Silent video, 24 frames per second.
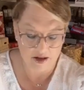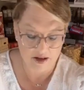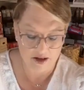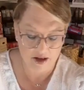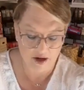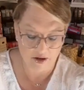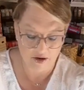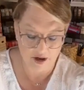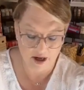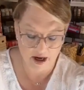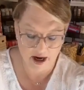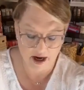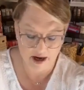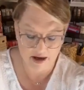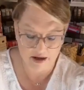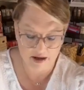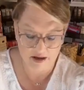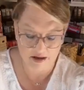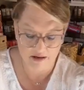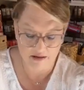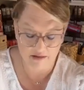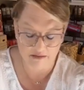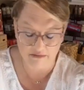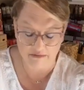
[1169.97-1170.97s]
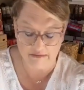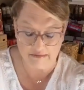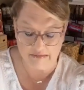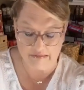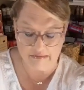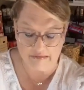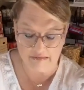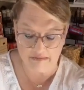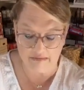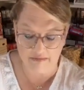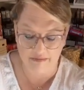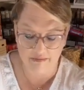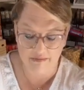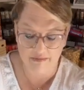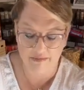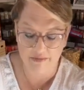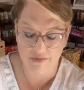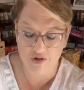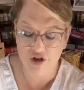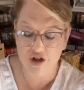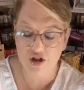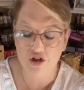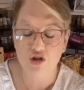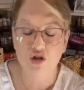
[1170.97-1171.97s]
so that I
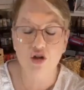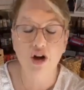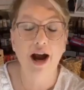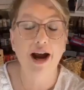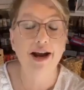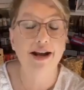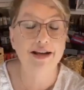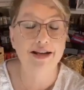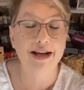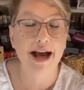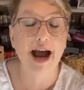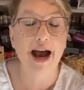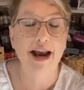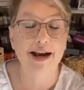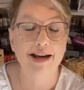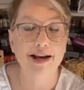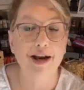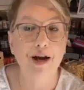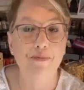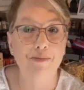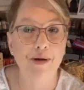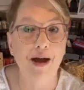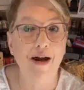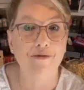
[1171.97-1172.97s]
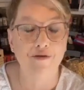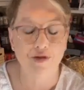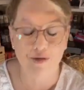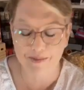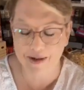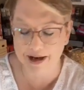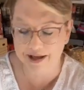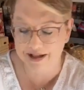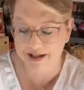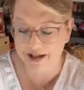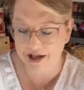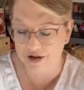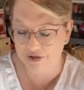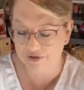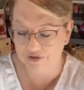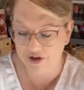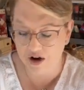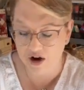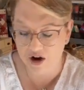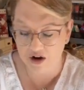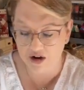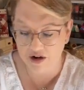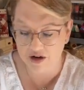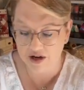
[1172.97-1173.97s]
just try to tidy up after
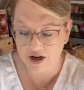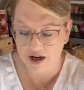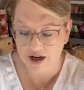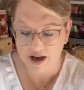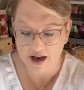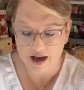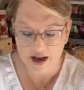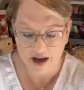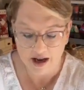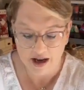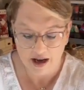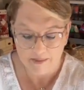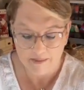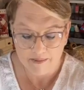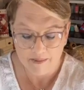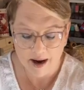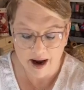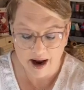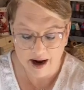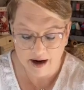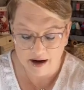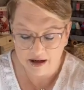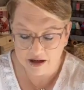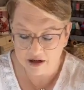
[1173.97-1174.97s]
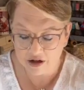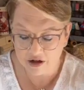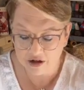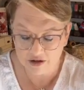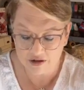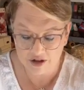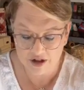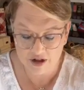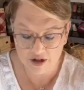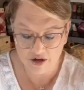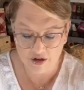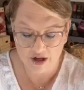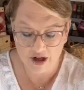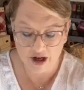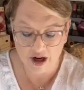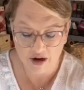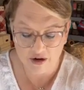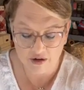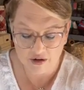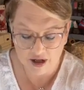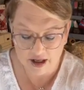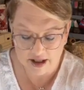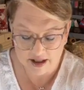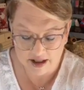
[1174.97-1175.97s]
myself, y'all. My
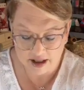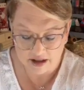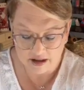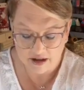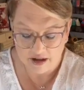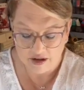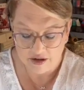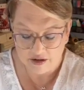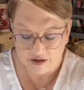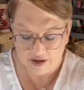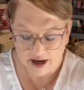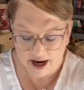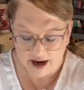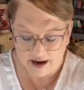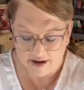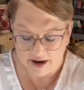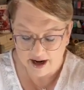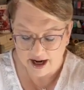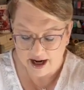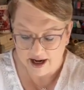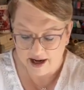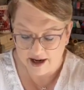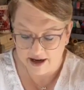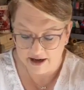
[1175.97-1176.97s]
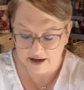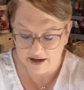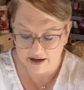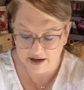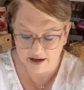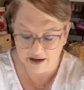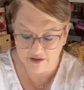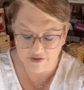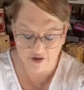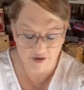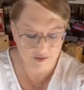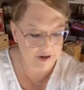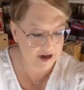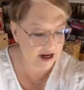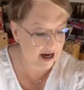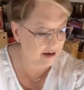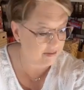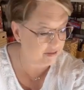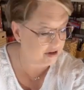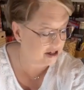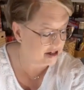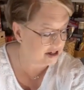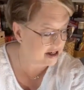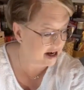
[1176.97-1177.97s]
studio gets a little out of hand from
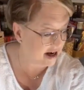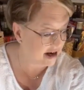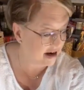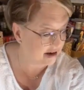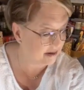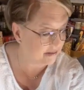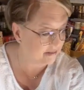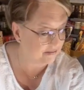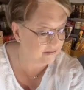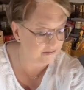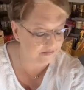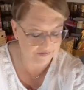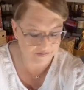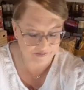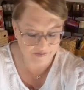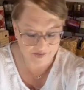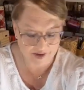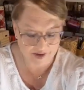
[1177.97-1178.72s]
time to time.